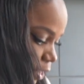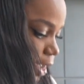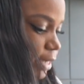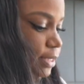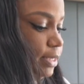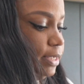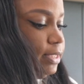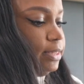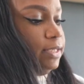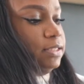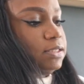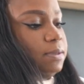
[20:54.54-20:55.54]
I did get
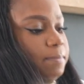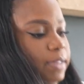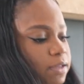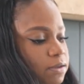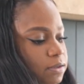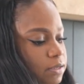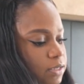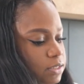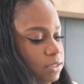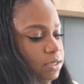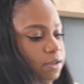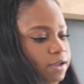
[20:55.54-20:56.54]
these command
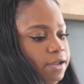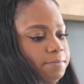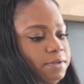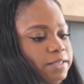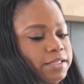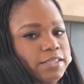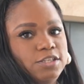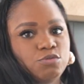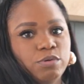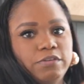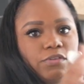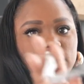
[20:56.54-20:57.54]
hooks. They're like these
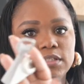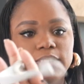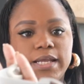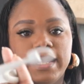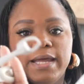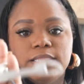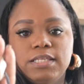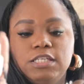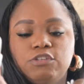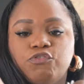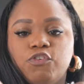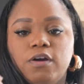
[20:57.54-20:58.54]
wreath hooks, and I got
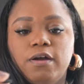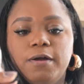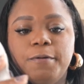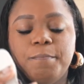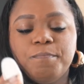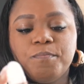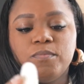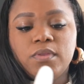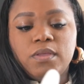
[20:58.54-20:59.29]
these from